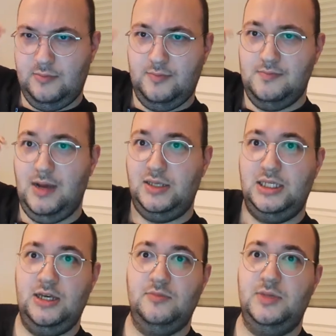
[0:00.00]

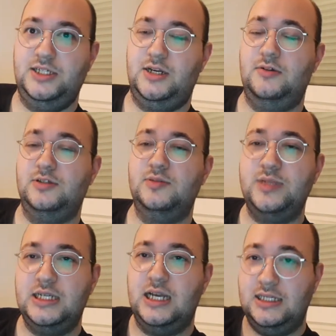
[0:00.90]
monkey on my shoulder
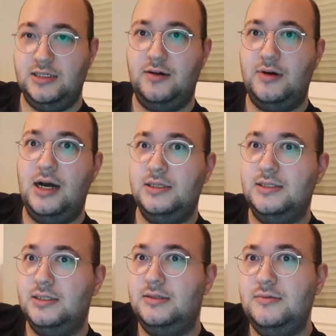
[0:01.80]
being like, go
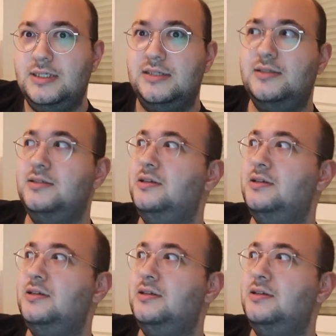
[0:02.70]
on, do it,